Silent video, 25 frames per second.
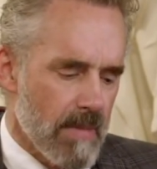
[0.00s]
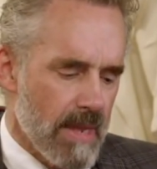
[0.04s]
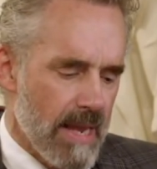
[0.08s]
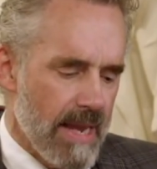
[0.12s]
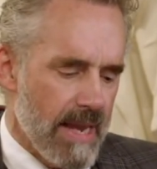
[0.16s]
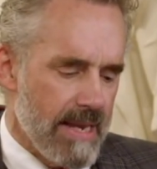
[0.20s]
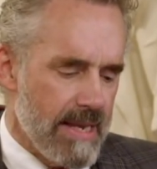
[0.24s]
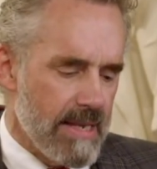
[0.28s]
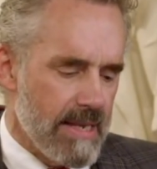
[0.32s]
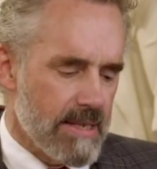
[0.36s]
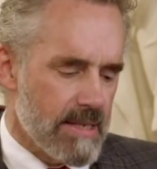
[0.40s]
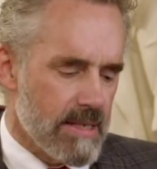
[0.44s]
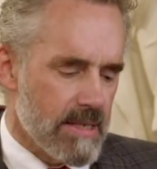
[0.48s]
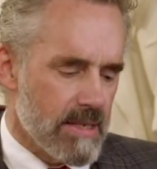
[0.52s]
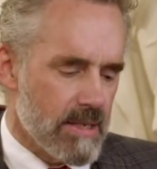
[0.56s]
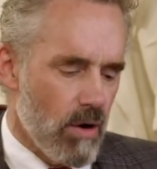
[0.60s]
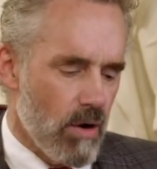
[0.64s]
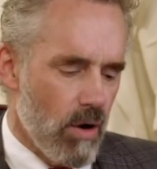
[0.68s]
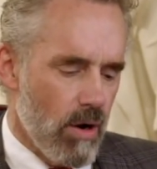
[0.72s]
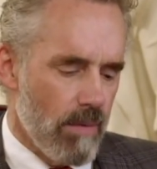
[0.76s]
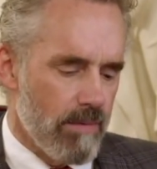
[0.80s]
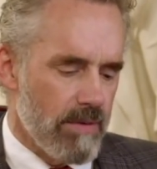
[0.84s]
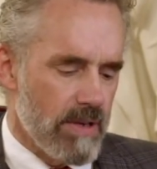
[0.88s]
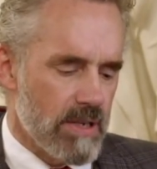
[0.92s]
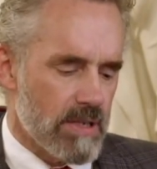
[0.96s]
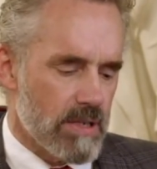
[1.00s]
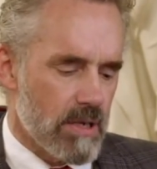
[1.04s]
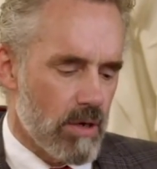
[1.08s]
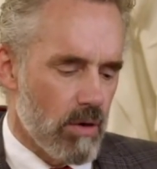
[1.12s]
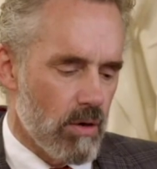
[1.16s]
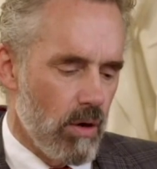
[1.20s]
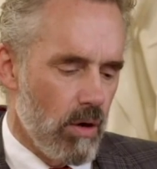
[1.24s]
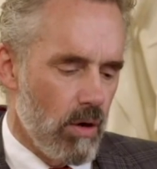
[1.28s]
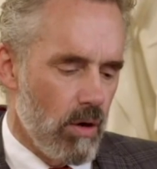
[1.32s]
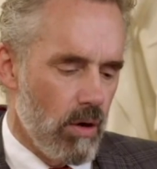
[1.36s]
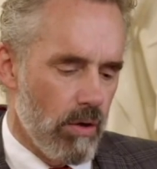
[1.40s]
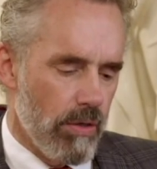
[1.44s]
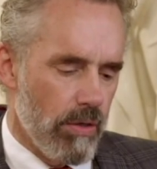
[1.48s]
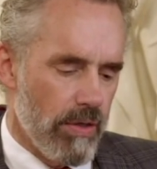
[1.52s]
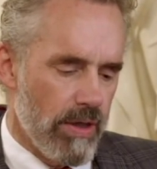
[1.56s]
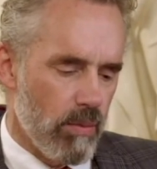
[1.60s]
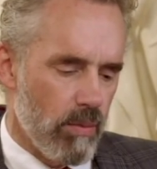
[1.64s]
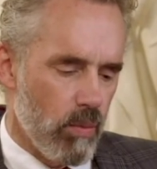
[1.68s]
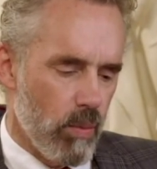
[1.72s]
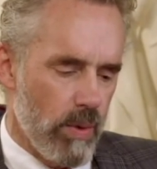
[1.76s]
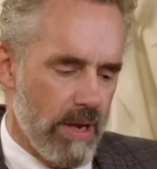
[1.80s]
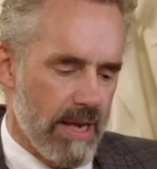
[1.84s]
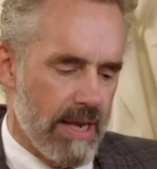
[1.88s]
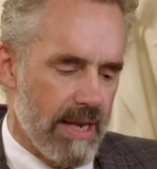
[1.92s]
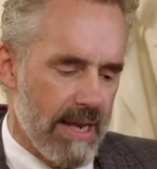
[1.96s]
it isn't obvious at all that
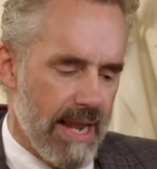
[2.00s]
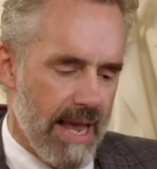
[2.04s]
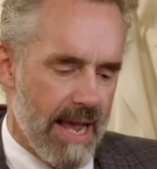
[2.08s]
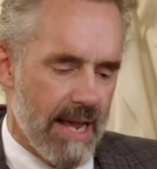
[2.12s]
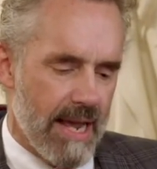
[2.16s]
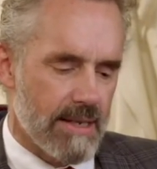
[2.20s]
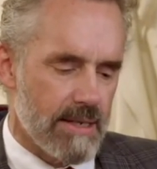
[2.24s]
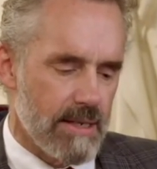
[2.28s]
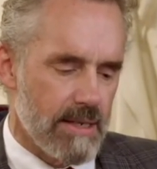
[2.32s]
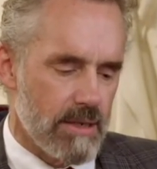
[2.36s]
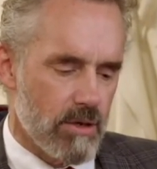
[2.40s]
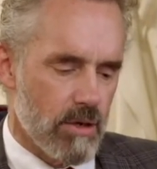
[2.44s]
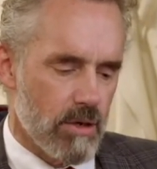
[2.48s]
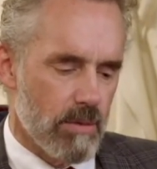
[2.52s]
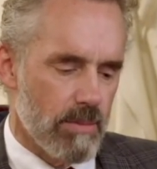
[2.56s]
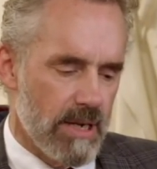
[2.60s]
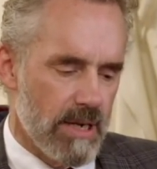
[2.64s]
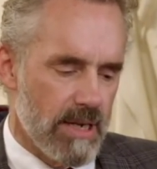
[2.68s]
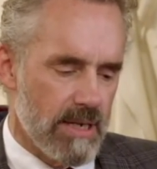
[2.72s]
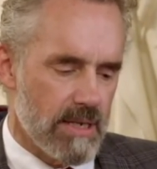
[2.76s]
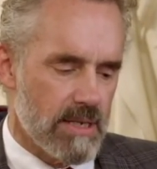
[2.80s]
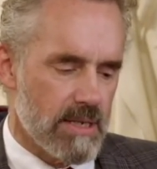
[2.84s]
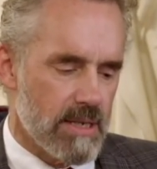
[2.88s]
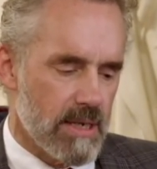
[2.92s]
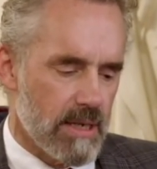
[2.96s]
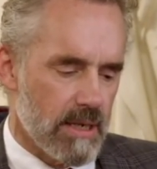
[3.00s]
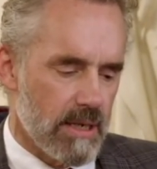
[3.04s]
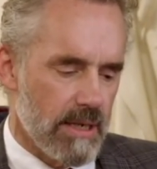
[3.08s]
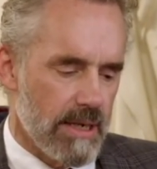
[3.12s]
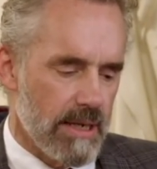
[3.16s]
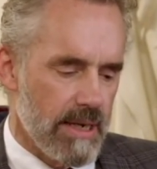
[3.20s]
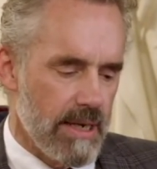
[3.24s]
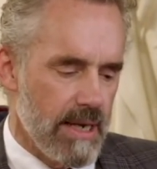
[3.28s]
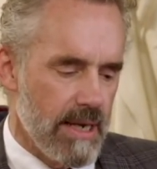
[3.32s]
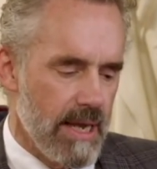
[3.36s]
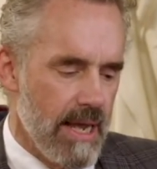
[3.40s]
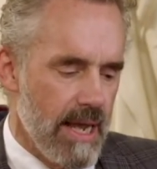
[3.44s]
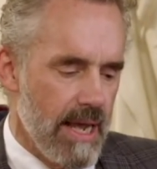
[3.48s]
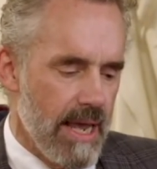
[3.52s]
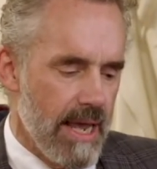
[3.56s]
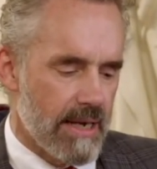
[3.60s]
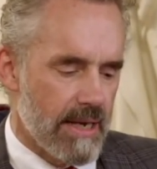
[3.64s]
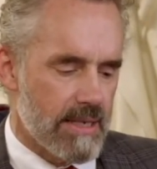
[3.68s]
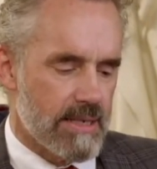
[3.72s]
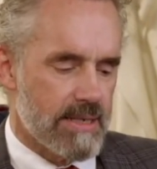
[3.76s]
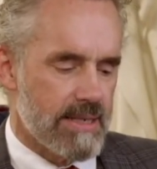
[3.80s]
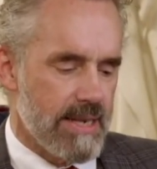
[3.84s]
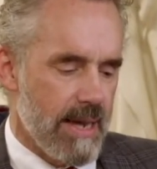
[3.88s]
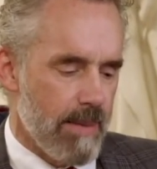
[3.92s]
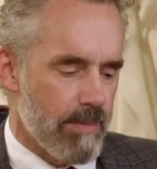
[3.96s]
we can act deterministically
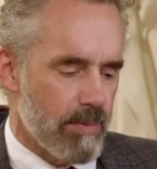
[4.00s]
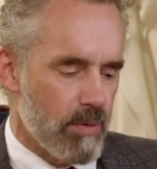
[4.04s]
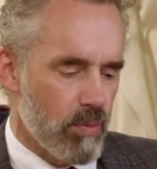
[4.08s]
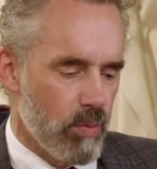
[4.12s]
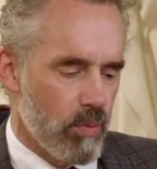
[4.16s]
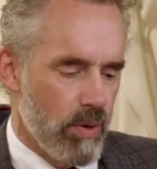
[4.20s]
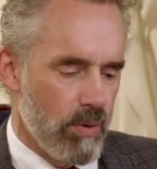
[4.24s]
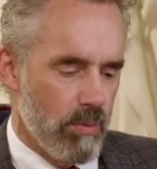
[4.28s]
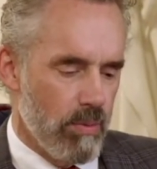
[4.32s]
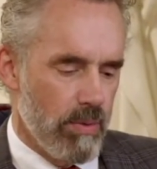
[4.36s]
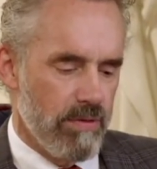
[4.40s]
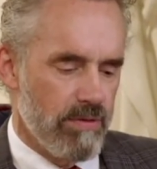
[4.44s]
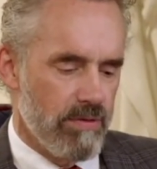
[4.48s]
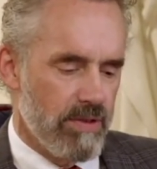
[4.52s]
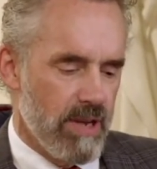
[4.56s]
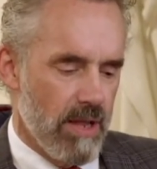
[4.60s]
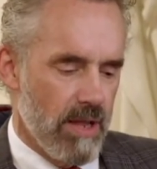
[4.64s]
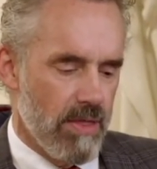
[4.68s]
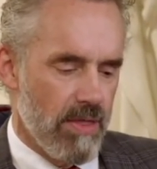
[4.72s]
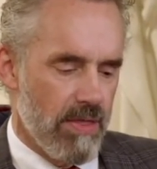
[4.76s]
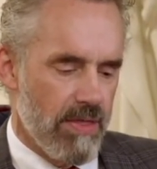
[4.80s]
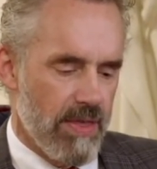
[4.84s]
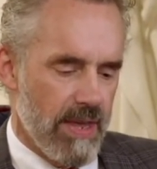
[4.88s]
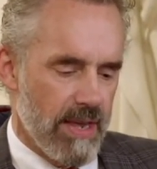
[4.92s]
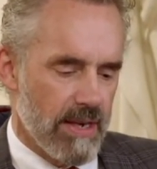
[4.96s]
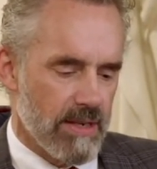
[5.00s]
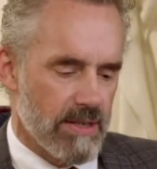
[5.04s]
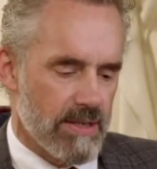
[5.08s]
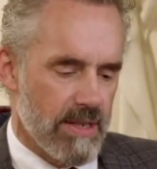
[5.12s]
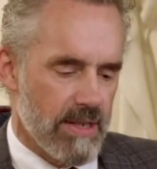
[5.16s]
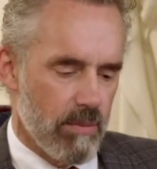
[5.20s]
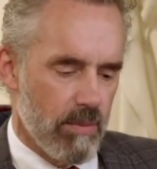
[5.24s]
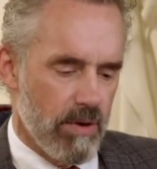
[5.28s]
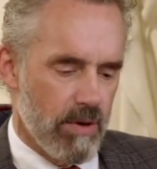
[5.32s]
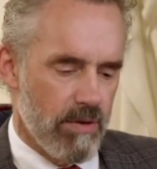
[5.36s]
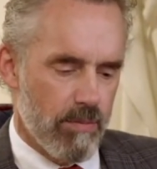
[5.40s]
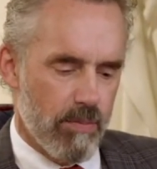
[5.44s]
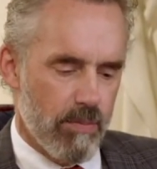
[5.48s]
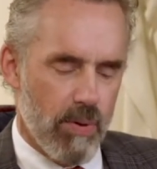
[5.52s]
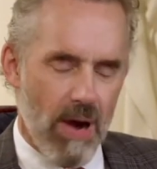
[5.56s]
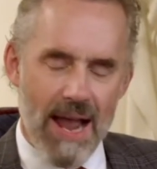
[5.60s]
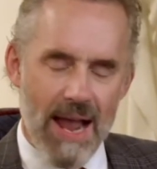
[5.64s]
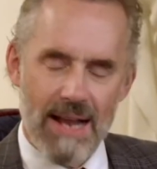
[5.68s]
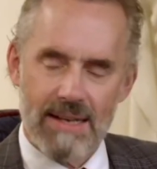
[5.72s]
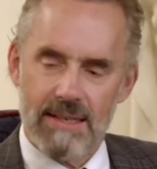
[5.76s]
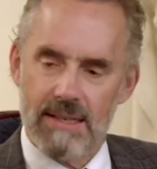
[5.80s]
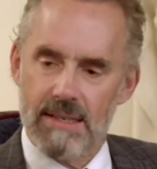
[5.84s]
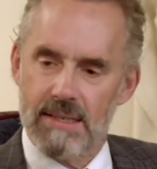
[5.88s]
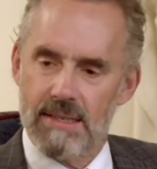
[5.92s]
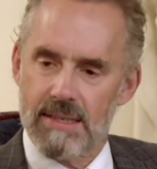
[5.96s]
except when we've done things that we've
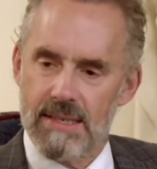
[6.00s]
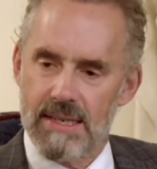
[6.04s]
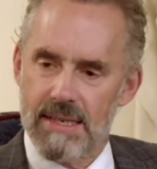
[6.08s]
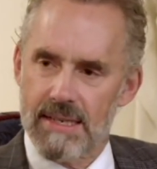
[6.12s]
practiced